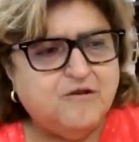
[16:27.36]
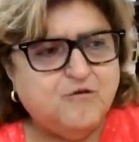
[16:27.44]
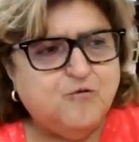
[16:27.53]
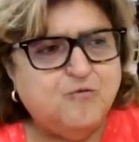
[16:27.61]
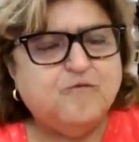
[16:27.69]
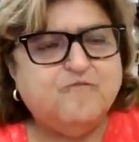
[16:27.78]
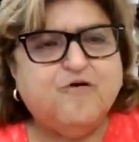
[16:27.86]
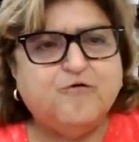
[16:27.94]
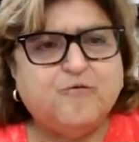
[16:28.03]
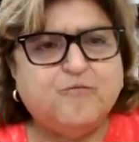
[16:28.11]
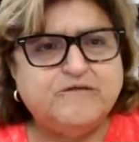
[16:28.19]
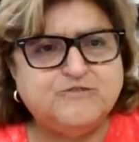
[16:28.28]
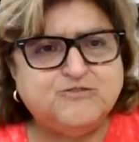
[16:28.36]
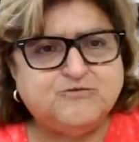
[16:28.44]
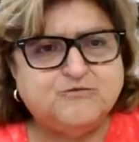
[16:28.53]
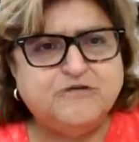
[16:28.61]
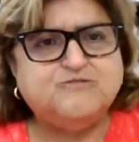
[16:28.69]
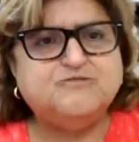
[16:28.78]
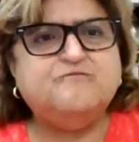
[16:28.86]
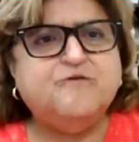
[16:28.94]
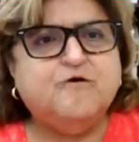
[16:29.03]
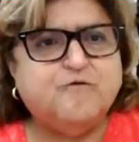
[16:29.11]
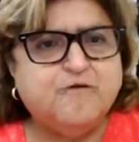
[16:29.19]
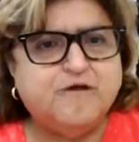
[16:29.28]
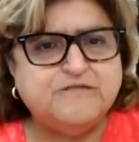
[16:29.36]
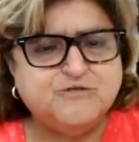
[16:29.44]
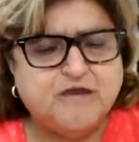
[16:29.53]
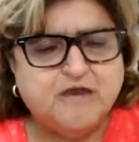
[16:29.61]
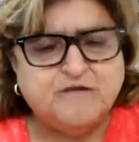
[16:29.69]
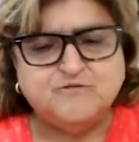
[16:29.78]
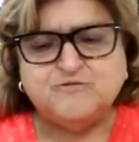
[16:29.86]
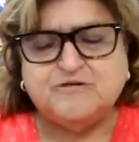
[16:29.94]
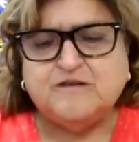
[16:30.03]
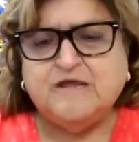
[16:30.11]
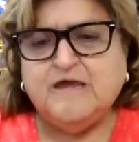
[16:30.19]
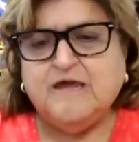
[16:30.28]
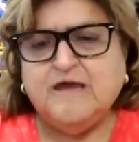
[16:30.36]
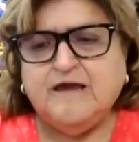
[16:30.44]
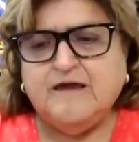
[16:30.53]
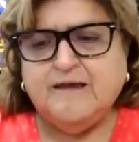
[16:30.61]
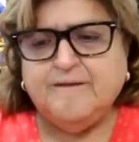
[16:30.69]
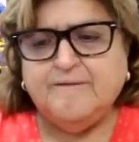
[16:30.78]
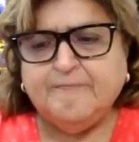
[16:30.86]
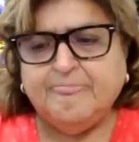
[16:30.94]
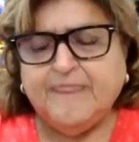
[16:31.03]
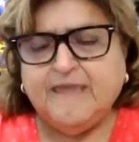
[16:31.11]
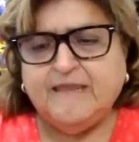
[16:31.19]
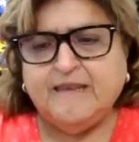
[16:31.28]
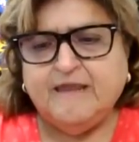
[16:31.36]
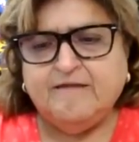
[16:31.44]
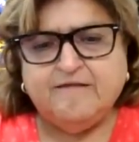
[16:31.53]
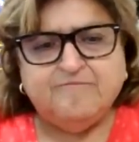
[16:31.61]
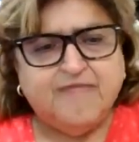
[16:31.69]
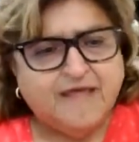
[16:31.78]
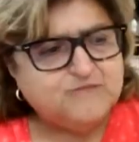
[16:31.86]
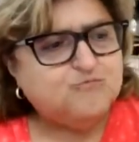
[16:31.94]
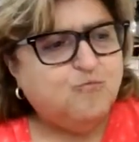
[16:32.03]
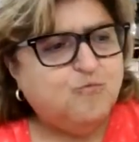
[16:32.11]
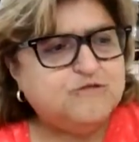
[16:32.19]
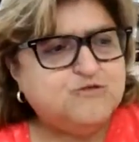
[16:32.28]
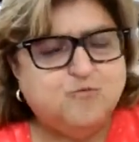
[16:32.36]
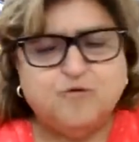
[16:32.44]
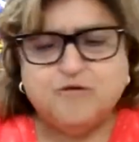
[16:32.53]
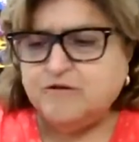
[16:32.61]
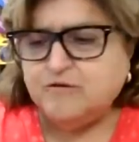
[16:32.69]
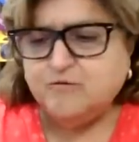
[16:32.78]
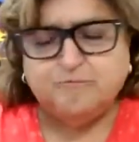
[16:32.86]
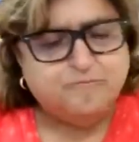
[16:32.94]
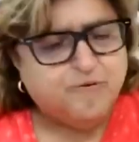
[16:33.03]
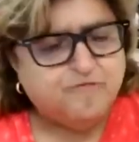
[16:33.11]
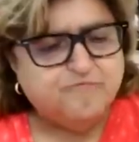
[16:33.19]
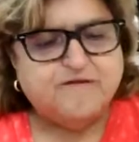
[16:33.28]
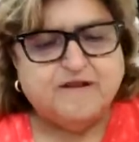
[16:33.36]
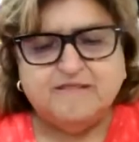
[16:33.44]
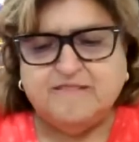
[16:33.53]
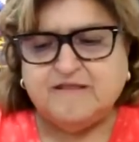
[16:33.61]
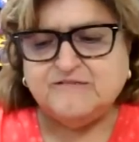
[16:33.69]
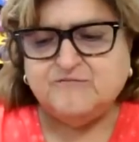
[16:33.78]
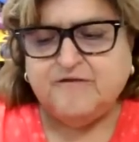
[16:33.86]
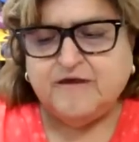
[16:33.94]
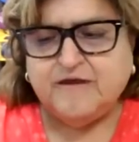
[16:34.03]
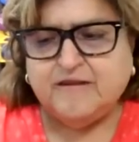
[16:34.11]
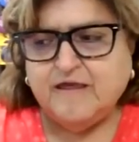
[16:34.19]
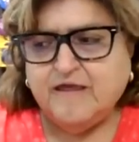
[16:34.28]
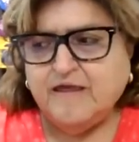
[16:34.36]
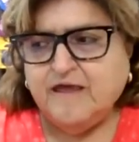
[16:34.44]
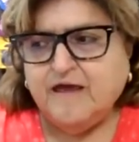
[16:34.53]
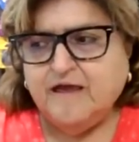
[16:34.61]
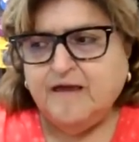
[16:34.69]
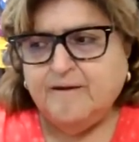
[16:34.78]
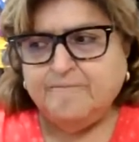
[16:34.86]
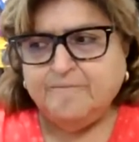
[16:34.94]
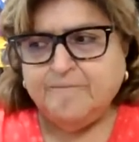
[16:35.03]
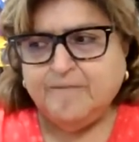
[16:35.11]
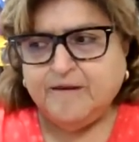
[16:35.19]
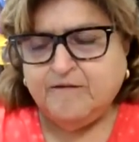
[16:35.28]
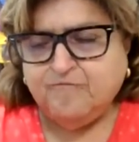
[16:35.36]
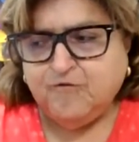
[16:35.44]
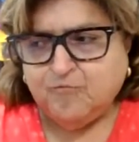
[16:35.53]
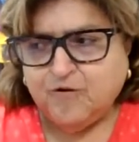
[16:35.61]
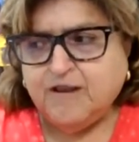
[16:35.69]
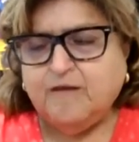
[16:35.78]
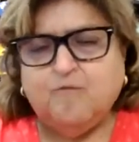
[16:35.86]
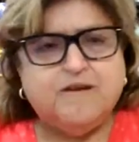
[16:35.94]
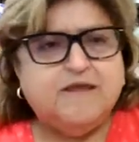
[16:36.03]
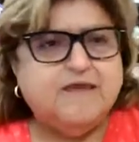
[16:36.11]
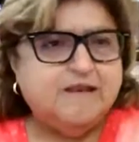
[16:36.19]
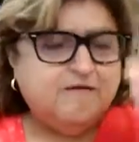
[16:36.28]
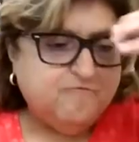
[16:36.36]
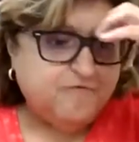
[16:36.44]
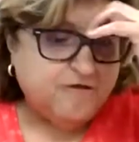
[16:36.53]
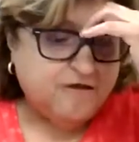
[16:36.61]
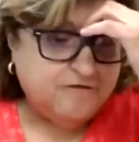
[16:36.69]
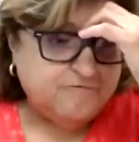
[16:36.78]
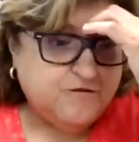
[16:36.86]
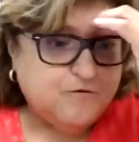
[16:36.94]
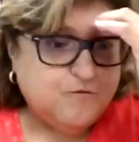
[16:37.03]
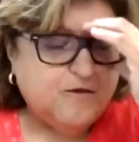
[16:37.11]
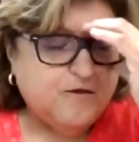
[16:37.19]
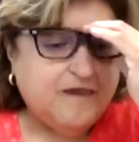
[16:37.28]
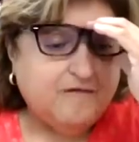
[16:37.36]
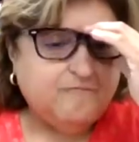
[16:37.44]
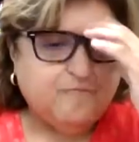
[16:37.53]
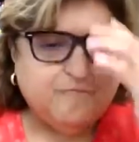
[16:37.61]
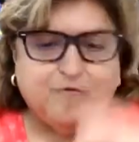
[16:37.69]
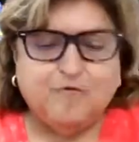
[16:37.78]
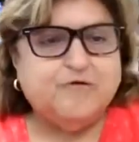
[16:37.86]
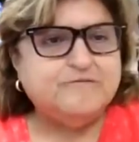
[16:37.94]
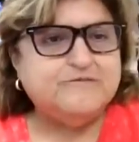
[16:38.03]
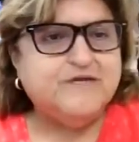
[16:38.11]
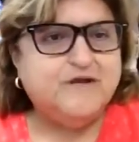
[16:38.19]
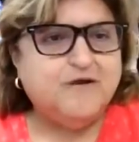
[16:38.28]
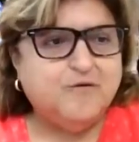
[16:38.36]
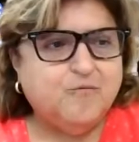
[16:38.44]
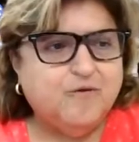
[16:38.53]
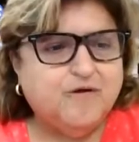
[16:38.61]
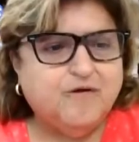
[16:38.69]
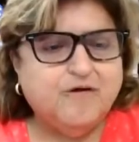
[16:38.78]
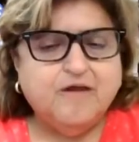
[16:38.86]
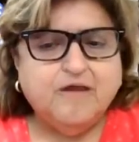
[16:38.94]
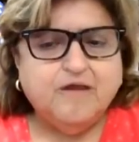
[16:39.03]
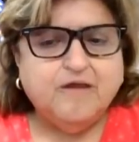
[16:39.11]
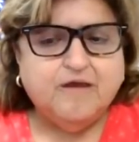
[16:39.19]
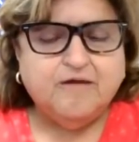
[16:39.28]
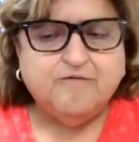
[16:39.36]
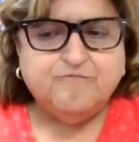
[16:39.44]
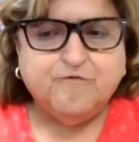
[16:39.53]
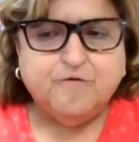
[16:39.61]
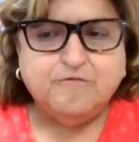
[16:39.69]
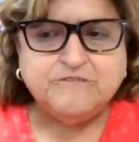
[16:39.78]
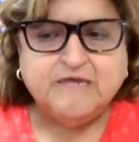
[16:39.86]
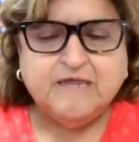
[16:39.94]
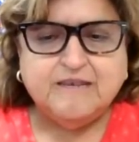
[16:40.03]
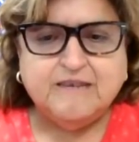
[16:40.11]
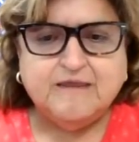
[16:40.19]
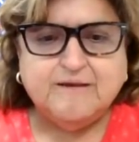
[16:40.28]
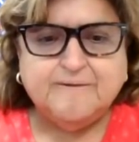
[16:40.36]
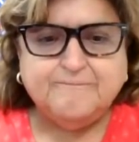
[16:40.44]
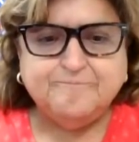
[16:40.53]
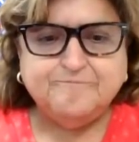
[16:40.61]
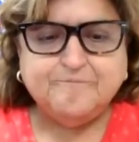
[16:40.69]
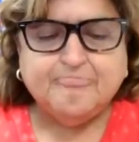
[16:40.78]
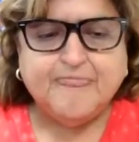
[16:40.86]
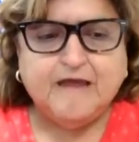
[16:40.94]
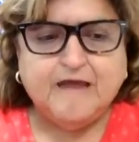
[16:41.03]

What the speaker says: doing voter registration, voter education. And if that's what you want to do, perfectly, that's fine. But if you really want to get involved, you know, we have programs here where folks can